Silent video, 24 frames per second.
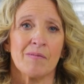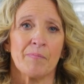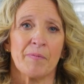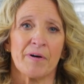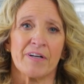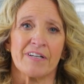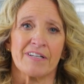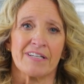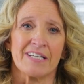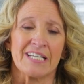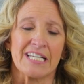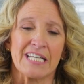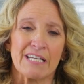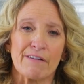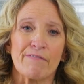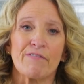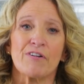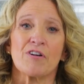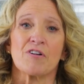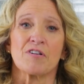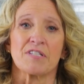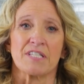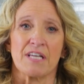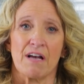but give
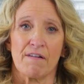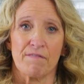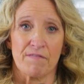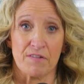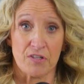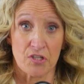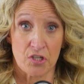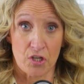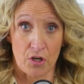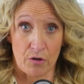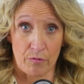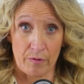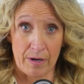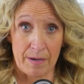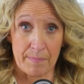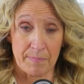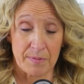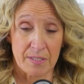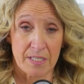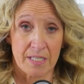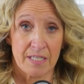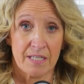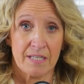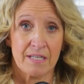yourself a
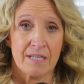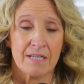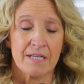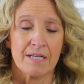script,